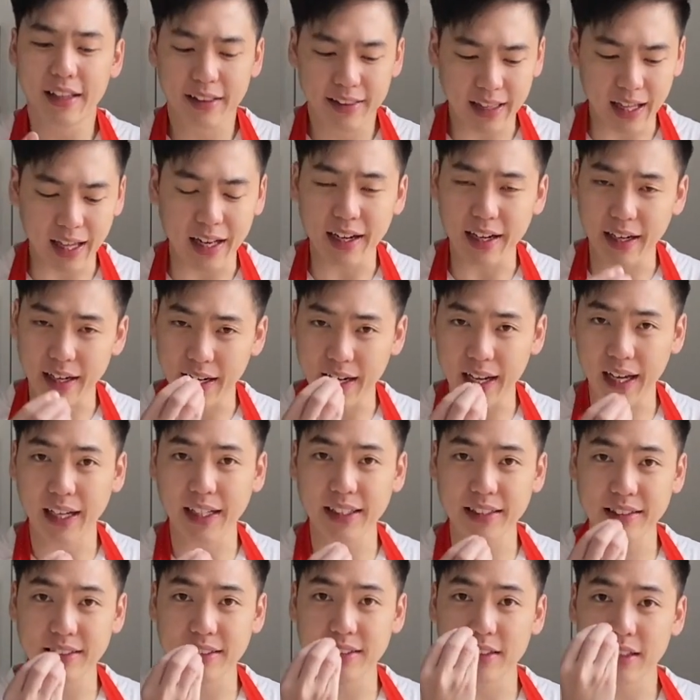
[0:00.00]
that
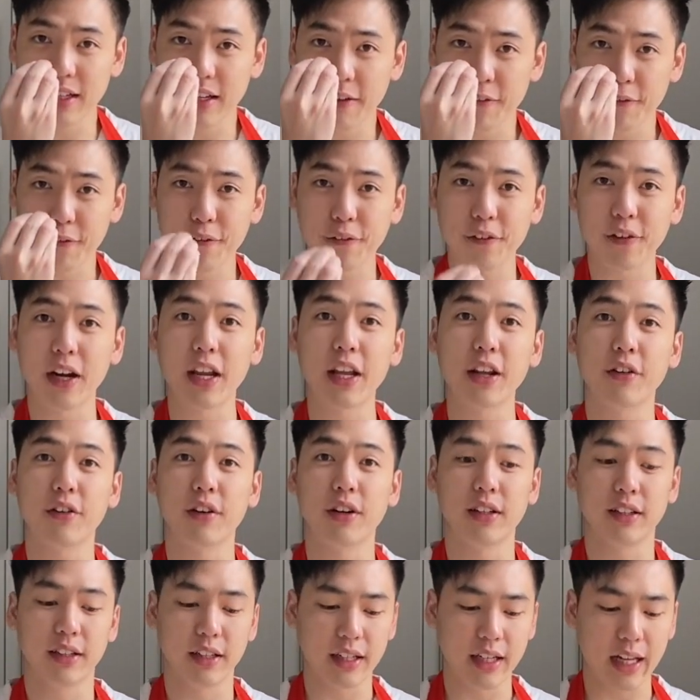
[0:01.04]
nice
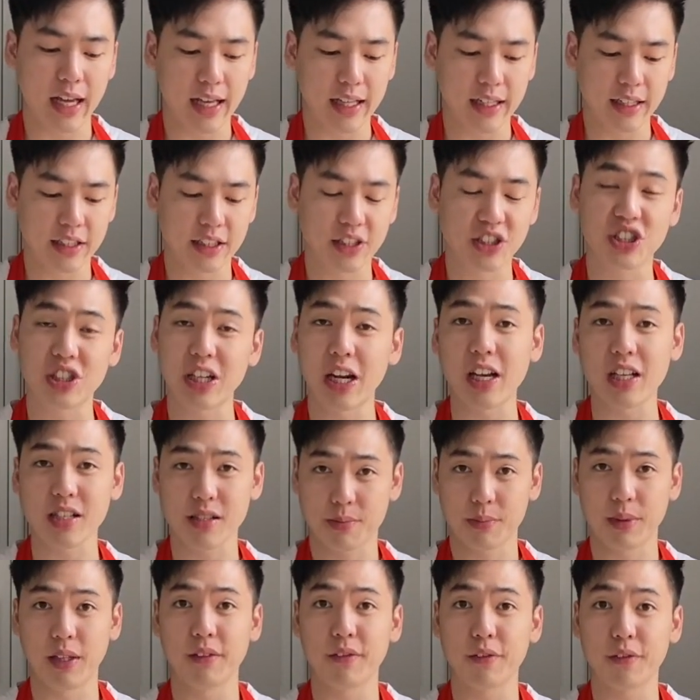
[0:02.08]
fragrance that
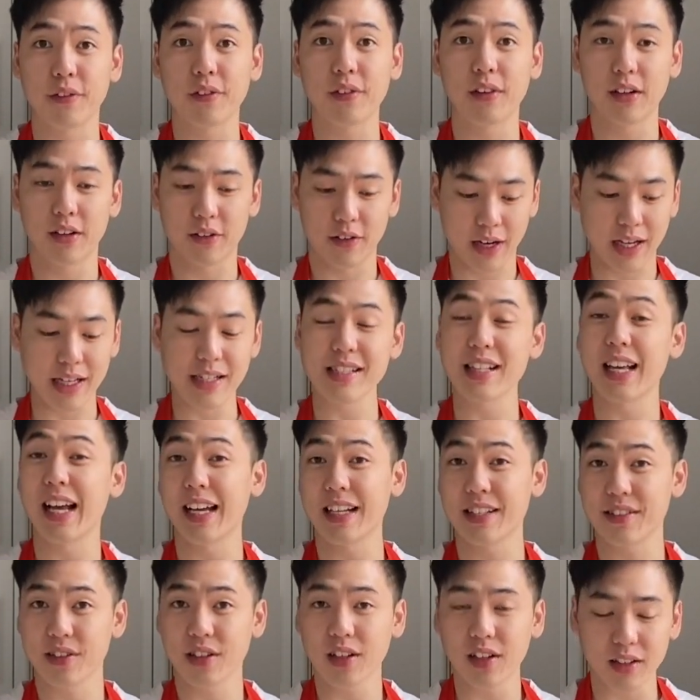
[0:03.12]
jasmine rice
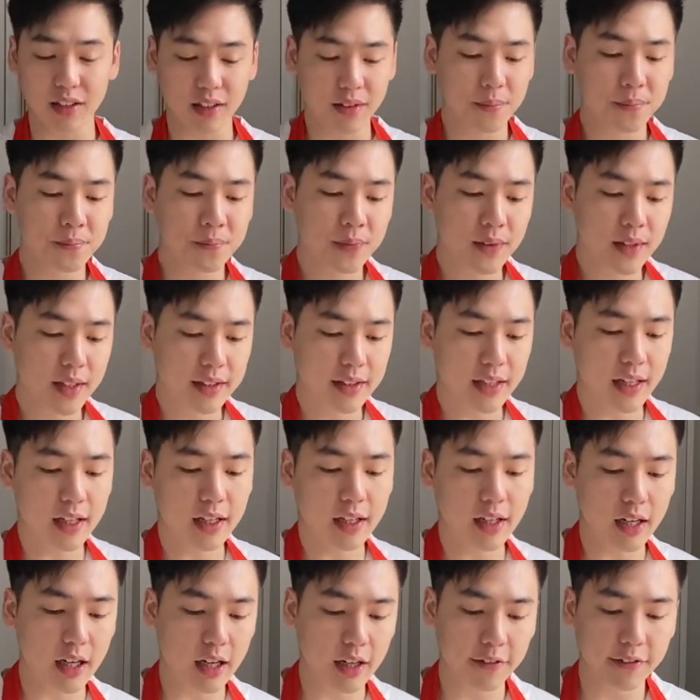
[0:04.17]
has got. Then
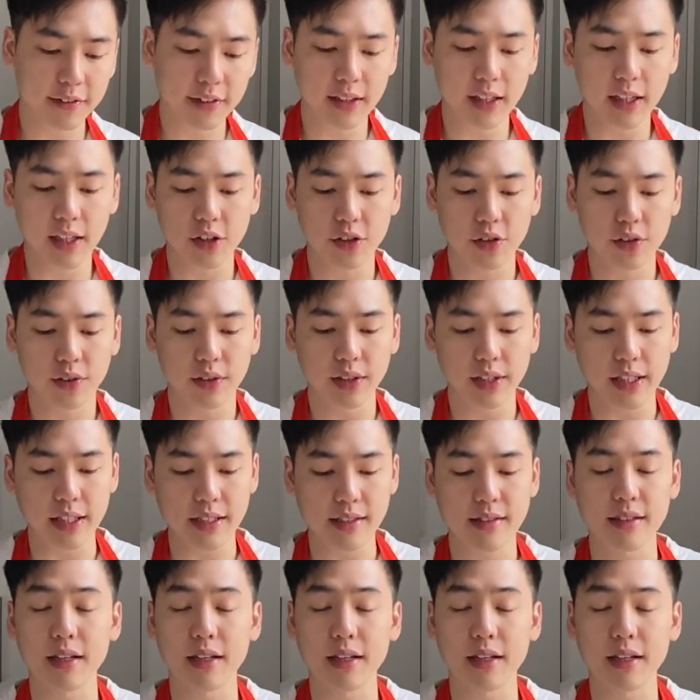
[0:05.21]
after that, you'll need